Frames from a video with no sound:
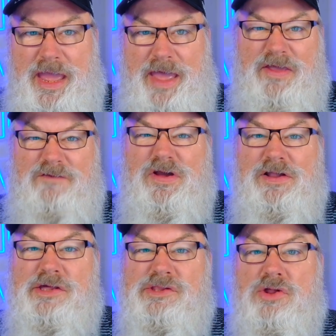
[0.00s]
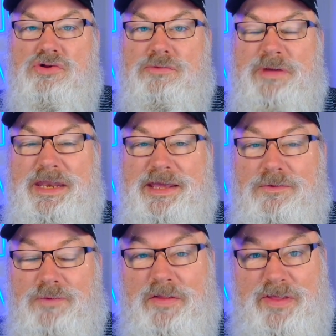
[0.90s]
and they feel like social media,
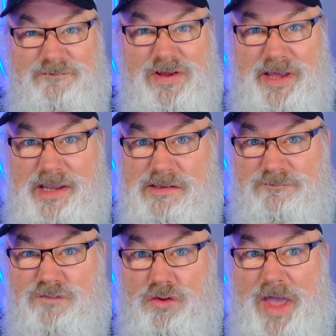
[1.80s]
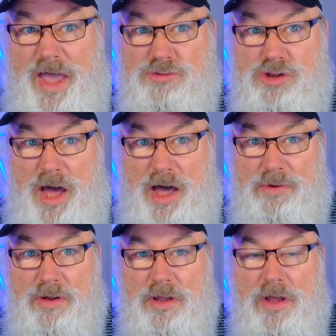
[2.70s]
well, they feel like it's a full time
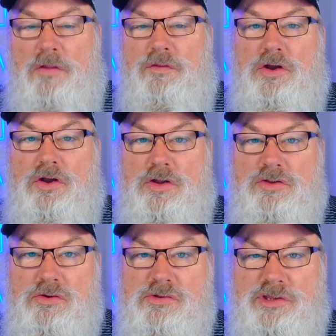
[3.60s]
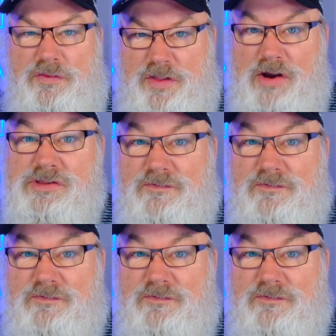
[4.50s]
job. The good news, there's a